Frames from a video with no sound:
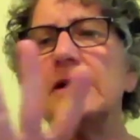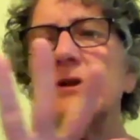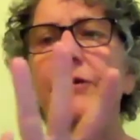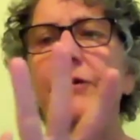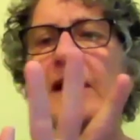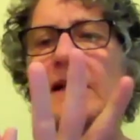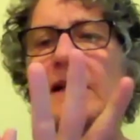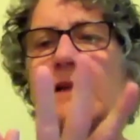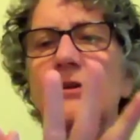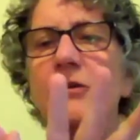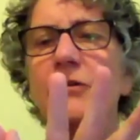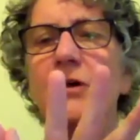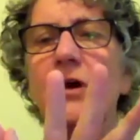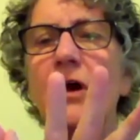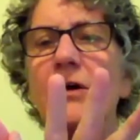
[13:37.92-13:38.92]
You're getting
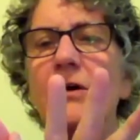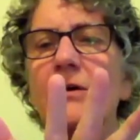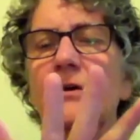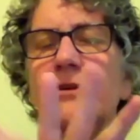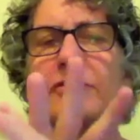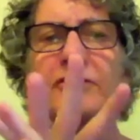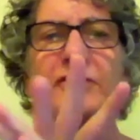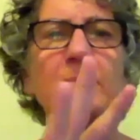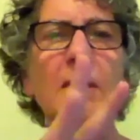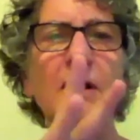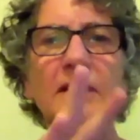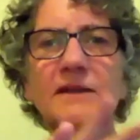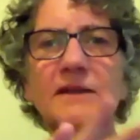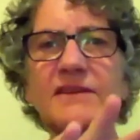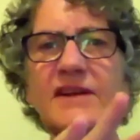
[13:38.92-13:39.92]
your heart, your
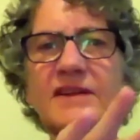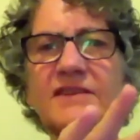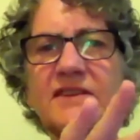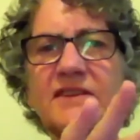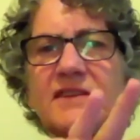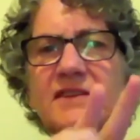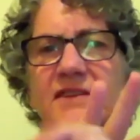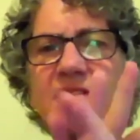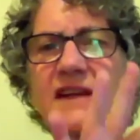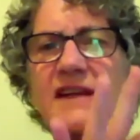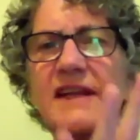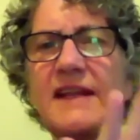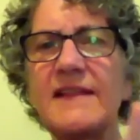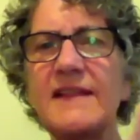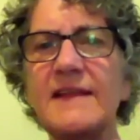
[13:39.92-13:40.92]
small intestines,
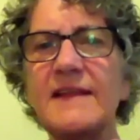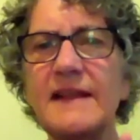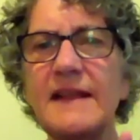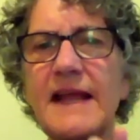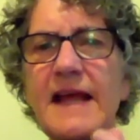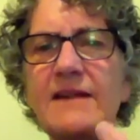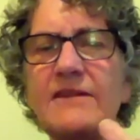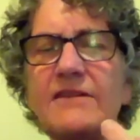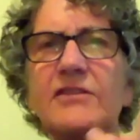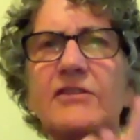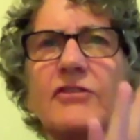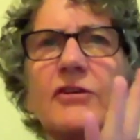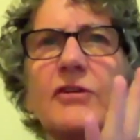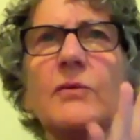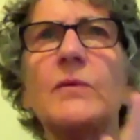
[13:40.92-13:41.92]
anything that has to
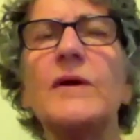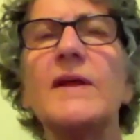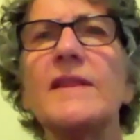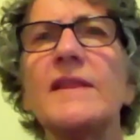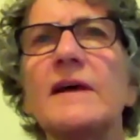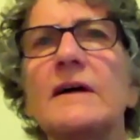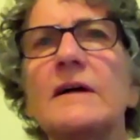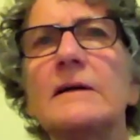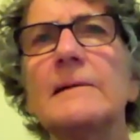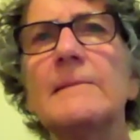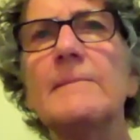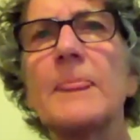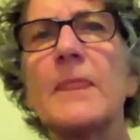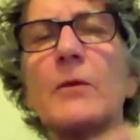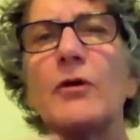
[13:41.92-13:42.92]
do
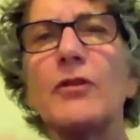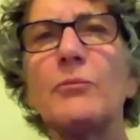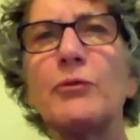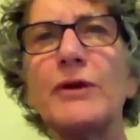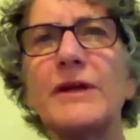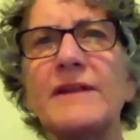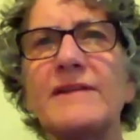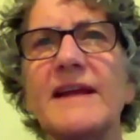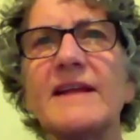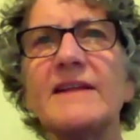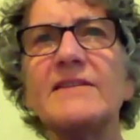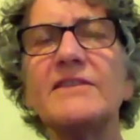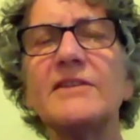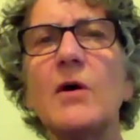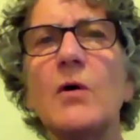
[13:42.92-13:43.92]
with
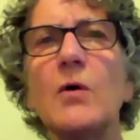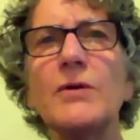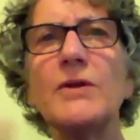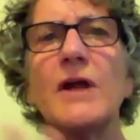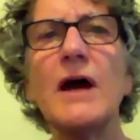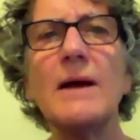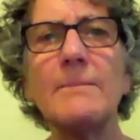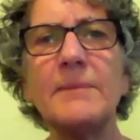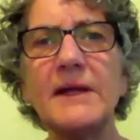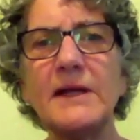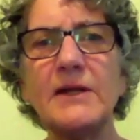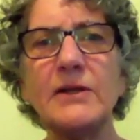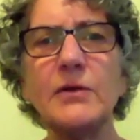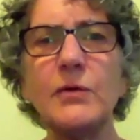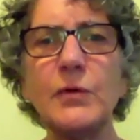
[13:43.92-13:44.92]
pretense or not
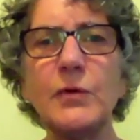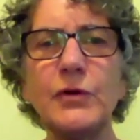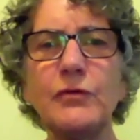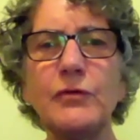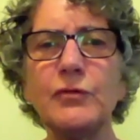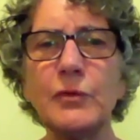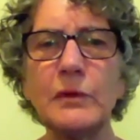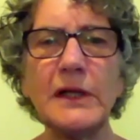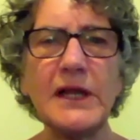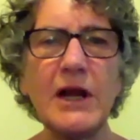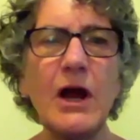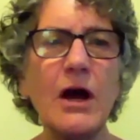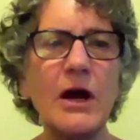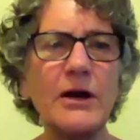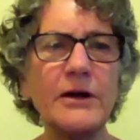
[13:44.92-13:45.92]
being who you truly
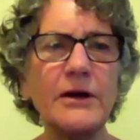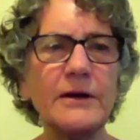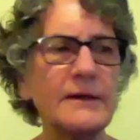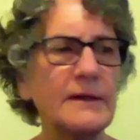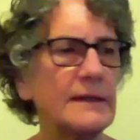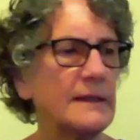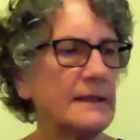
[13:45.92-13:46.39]
are.